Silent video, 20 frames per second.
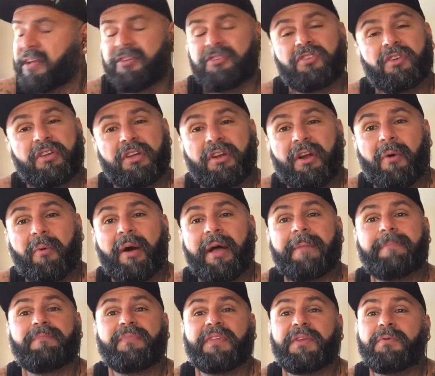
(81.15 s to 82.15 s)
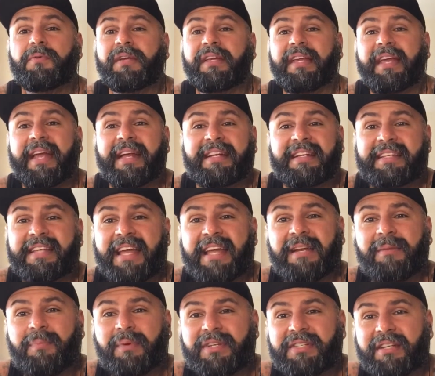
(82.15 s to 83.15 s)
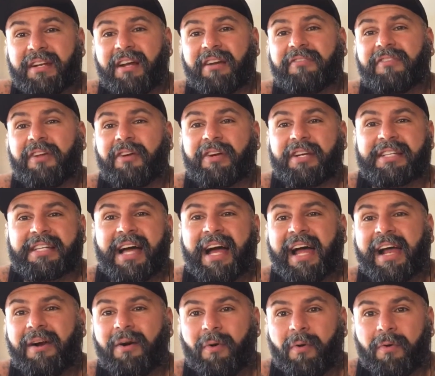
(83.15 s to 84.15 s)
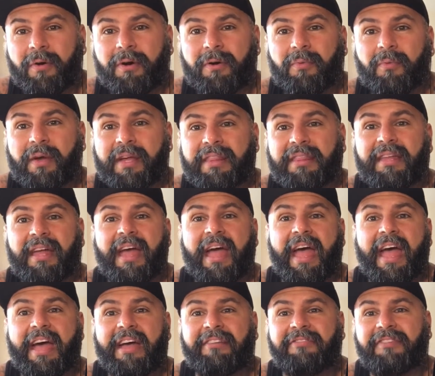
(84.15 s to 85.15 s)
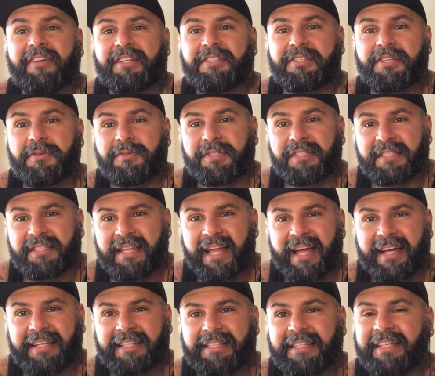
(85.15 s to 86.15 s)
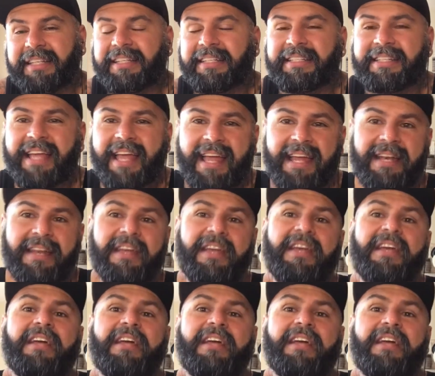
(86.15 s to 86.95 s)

So you know what? You can get 10% off your entire order with F Excuses 1910.